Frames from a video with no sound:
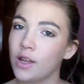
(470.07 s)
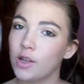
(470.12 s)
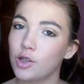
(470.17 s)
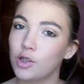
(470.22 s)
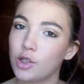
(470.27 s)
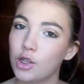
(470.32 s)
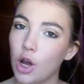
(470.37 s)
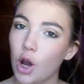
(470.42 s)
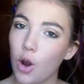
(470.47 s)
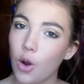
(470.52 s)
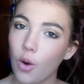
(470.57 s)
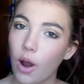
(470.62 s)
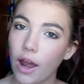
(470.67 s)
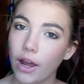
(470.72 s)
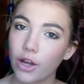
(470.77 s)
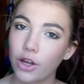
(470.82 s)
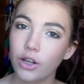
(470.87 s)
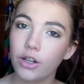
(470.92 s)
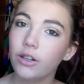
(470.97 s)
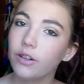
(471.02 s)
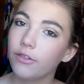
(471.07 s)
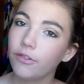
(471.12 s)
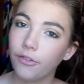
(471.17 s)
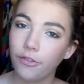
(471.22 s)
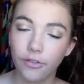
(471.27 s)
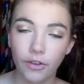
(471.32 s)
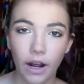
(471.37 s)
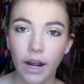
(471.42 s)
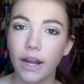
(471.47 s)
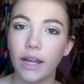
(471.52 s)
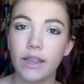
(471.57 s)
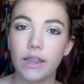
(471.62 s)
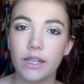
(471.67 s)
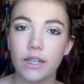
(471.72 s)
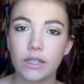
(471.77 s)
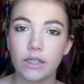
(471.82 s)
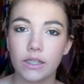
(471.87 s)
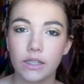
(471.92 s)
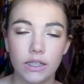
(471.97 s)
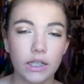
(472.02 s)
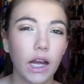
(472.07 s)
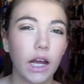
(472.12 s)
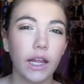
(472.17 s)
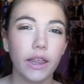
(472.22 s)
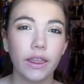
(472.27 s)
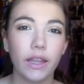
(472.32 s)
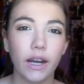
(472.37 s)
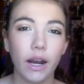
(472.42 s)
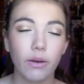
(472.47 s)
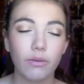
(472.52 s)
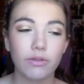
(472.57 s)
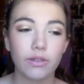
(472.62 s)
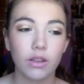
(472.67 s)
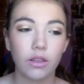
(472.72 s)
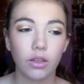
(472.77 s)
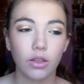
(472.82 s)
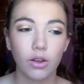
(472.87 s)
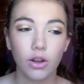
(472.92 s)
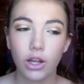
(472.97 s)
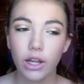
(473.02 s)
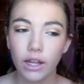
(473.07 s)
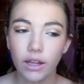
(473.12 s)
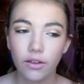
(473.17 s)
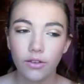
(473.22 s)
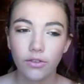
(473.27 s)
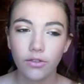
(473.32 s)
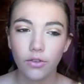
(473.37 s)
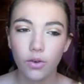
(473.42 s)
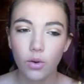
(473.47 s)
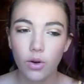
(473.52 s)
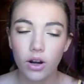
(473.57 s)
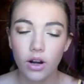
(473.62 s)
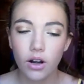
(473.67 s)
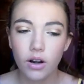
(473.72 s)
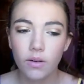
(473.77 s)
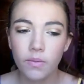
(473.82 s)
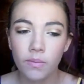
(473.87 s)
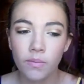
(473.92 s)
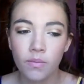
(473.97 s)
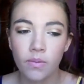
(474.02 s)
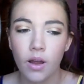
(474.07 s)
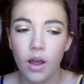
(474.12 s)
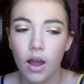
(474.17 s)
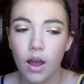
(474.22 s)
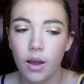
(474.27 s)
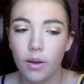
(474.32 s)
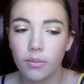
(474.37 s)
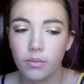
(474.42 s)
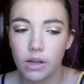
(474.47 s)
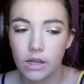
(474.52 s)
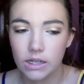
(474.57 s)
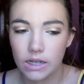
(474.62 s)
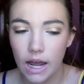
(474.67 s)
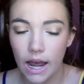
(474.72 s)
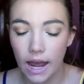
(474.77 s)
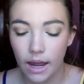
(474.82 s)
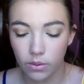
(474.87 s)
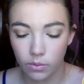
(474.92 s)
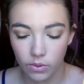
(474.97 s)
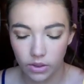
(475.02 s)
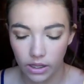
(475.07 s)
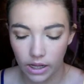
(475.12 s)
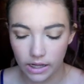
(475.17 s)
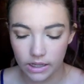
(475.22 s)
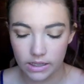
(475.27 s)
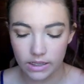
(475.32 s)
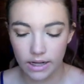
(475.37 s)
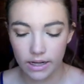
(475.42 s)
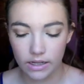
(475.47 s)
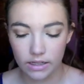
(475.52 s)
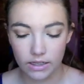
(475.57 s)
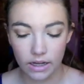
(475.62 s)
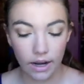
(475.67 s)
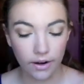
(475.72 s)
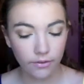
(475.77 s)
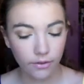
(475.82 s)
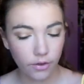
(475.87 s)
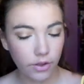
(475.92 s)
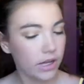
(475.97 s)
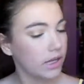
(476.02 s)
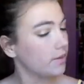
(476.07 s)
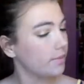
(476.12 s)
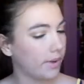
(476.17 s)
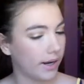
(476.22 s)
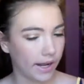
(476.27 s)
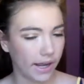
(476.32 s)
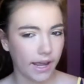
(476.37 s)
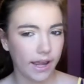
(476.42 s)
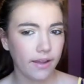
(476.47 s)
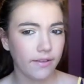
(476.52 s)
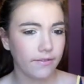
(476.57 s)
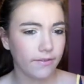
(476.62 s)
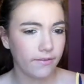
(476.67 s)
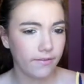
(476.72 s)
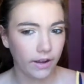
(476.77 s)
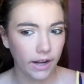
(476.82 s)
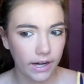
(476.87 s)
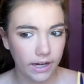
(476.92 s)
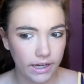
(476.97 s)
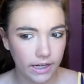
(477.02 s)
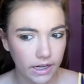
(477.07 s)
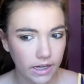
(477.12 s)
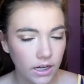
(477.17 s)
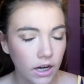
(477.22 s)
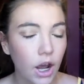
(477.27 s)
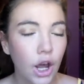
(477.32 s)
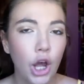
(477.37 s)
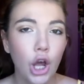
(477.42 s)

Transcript: So I couldn't find the stud that I was looking for, because I had one like set aside for this, but I can't find it.